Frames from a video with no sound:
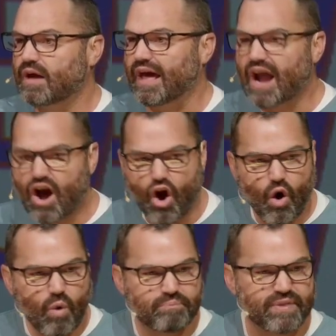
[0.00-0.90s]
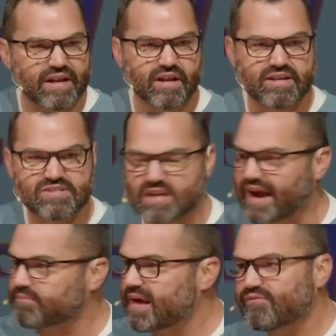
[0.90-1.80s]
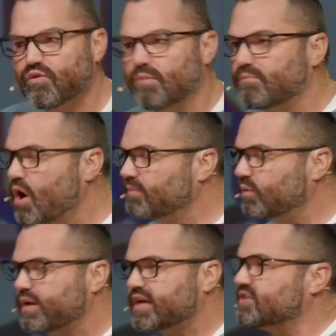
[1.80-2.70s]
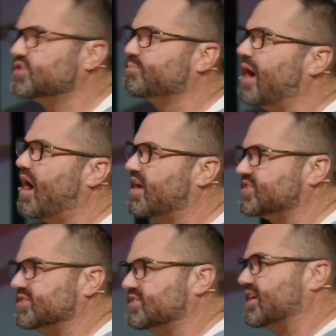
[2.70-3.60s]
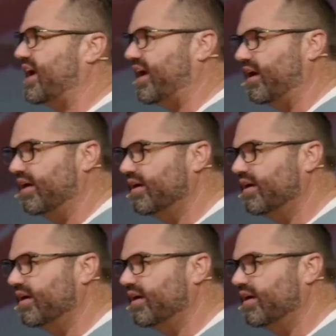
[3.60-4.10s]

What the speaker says: And I hope that it's like, man, for a moment we can just pause and say,